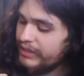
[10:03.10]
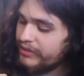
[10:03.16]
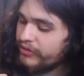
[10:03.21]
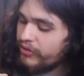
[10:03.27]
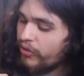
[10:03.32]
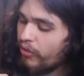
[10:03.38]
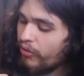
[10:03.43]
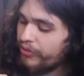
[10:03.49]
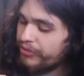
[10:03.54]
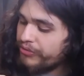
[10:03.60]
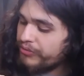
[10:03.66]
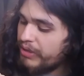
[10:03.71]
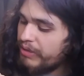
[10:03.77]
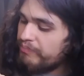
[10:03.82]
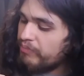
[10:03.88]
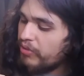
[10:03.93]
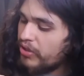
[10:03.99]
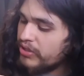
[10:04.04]
and then all
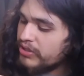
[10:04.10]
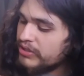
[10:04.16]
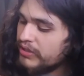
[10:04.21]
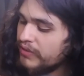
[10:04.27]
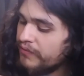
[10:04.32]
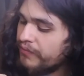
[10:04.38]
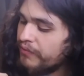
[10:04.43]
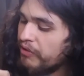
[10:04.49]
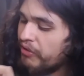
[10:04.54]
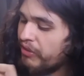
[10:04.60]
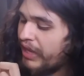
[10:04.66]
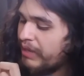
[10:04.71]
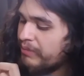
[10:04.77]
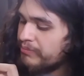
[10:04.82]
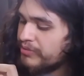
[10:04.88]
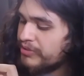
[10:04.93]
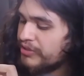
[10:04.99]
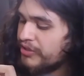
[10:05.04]
three parts of
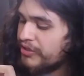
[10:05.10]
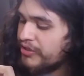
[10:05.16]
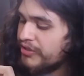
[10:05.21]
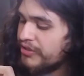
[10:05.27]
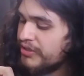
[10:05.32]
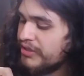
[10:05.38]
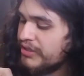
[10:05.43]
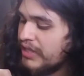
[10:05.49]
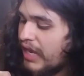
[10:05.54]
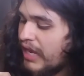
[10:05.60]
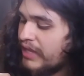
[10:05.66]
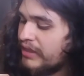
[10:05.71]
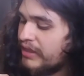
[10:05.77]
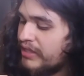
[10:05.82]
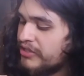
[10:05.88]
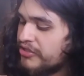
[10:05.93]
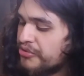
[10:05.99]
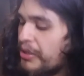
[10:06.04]
Wilhelm's Curse
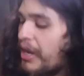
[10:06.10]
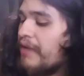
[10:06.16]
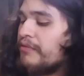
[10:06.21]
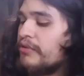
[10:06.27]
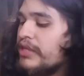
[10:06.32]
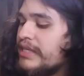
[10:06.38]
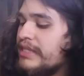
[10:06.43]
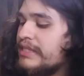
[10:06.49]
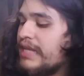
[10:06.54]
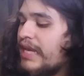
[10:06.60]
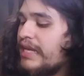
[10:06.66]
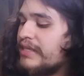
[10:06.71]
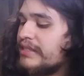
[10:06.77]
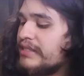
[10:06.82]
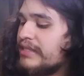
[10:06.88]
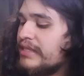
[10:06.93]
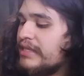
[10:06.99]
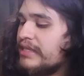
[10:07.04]
and The Traveling
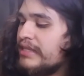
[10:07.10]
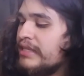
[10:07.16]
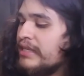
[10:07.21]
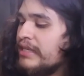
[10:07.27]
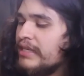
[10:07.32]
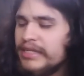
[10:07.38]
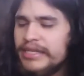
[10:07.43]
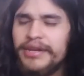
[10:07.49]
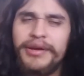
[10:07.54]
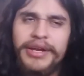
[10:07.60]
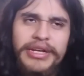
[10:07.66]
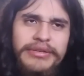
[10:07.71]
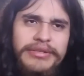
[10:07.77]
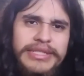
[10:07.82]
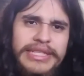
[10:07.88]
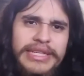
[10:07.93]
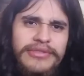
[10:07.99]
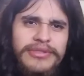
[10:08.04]
Deity. Now,
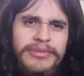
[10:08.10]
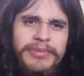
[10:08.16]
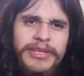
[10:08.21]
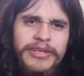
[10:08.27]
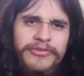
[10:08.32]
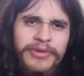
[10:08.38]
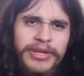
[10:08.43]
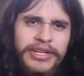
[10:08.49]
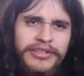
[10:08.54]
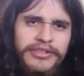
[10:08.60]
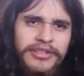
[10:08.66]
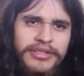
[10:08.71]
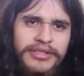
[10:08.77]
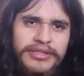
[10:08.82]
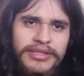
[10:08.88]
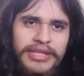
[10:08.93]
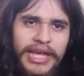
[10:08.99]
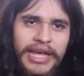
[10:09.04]
I know it sounds a bit
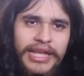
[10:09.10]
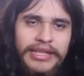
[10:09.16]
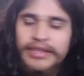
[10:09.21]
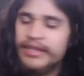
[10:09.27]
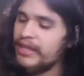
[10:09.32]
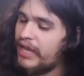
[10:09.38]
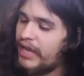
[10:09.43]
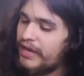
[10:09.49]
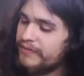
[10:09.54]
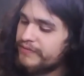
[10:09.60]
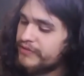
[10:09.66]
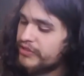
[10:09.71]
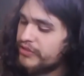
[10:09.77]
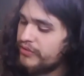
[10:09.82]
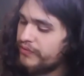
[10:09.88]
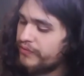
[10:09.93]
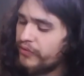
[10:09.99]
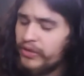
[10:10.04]
weird that they
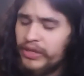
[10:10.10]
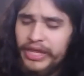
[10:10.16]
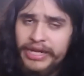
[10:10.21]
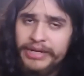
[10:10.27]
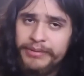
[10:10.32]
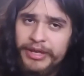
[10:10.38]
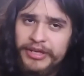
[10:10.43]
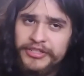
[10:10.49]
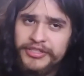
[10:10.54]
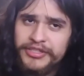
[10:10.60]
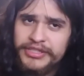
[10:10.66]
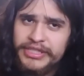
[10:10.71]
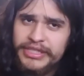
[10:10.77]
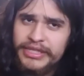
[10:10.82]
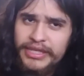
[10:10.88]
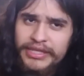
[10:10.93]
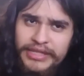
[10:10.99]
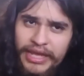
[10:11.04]
have two full
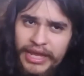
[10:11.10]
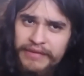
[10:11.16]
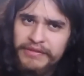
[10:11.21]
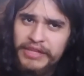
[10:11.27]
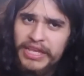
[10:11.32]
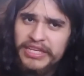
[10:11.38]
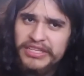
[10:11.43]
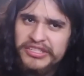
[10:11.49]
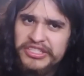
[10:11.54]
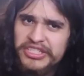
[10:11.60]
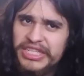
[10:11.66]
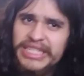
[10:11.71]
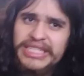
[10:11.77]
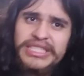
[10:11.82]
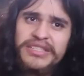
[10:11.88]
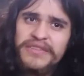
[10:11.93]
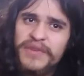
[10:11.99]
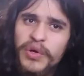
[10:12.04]
animations and then they have like
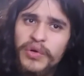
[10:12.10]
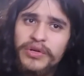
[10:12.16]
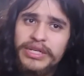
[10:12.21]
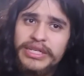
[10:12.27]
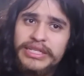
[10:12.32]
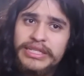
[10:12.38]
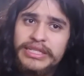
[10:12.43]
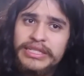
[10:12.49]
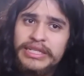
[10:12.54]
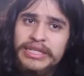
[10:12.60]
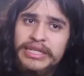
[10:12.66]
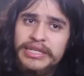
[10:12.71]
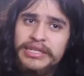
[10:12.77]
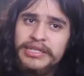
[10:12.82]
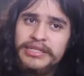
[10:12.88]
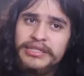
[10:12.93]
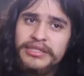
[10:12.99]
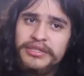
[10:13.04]
six devoted,